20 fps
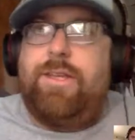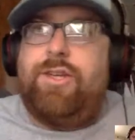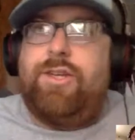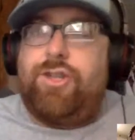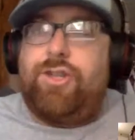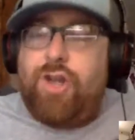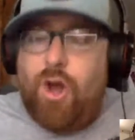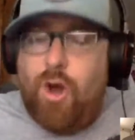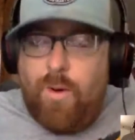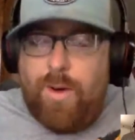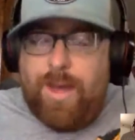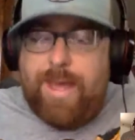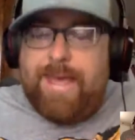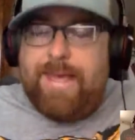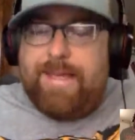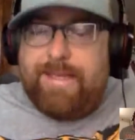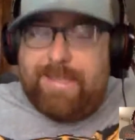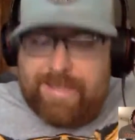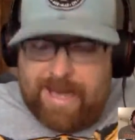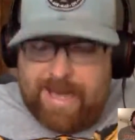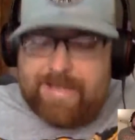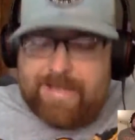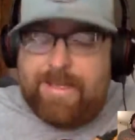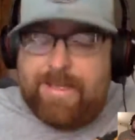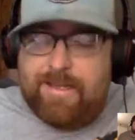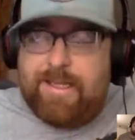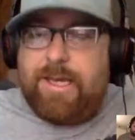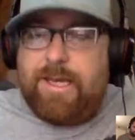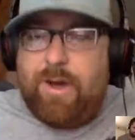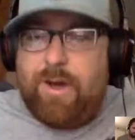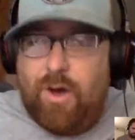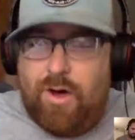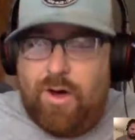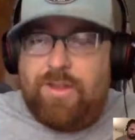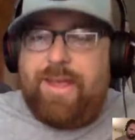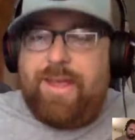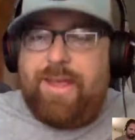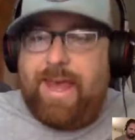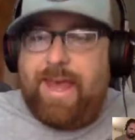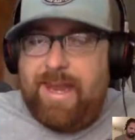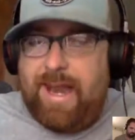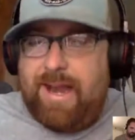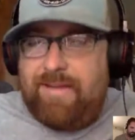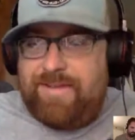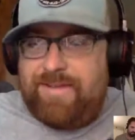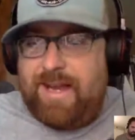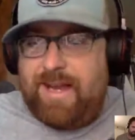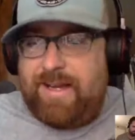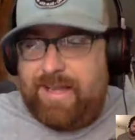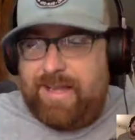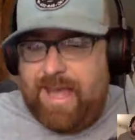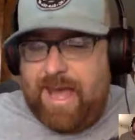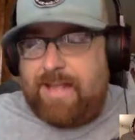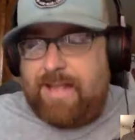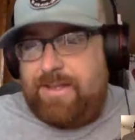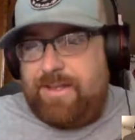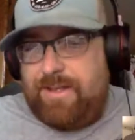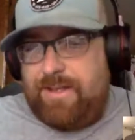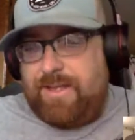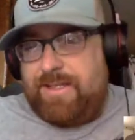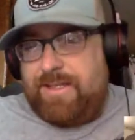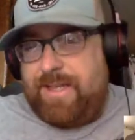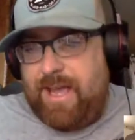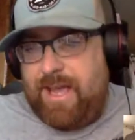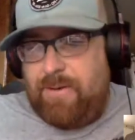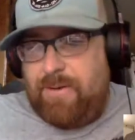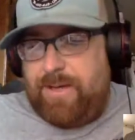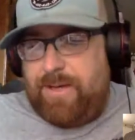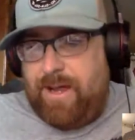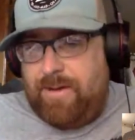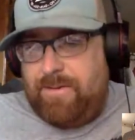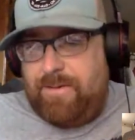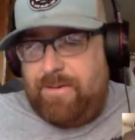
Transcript: show is technically called 8 out of 10 cats does countdown.